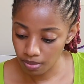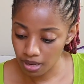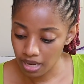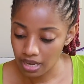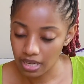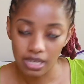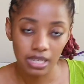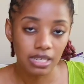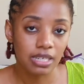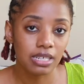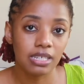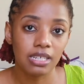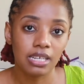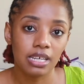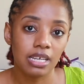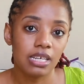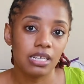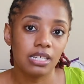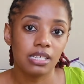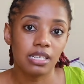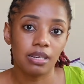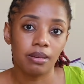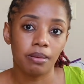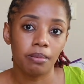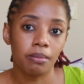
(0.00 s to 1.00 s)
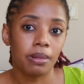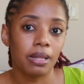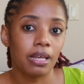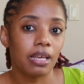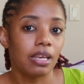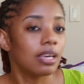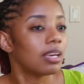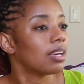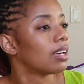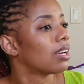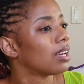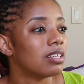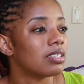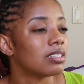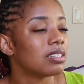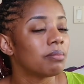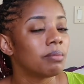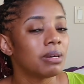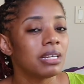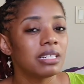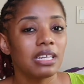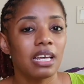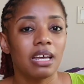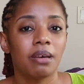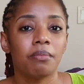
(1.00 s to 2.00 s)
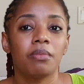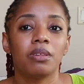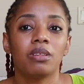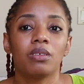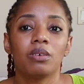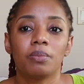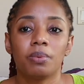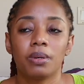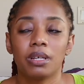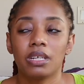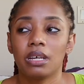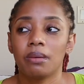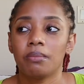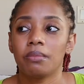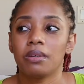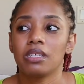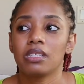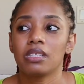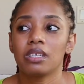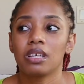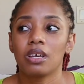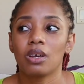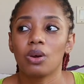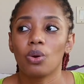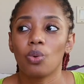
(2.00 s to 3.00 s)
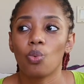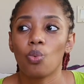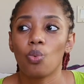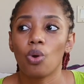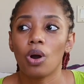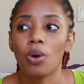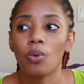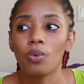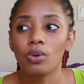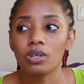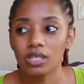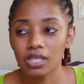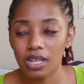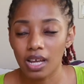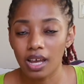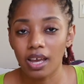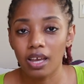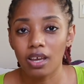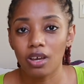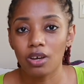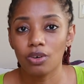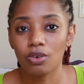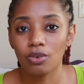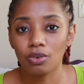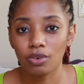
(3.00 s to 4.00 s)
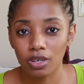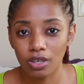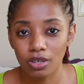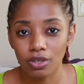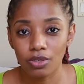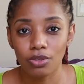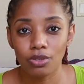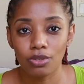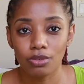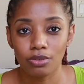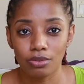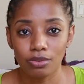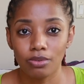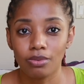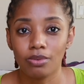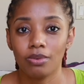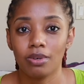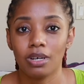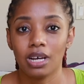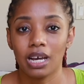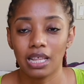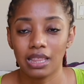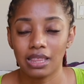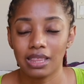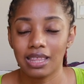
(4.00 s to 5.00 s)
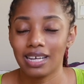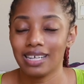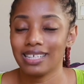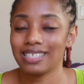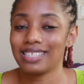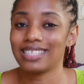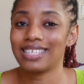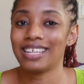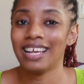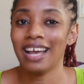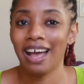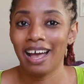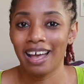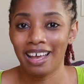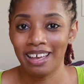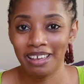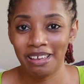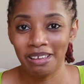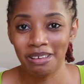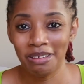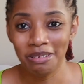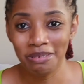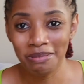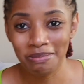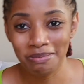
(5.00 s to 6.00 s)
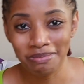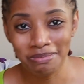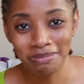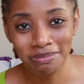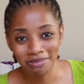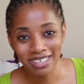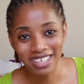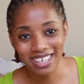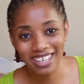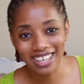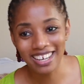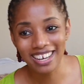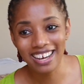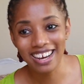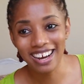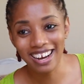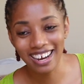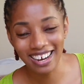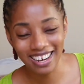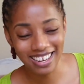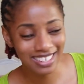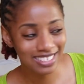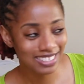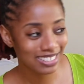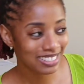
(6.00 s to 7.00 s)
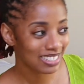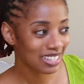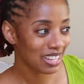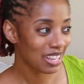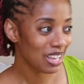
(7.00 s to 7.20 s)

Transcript: back in the days, and I'm like, sometimes I look at them and say, what was I going through at that time? Because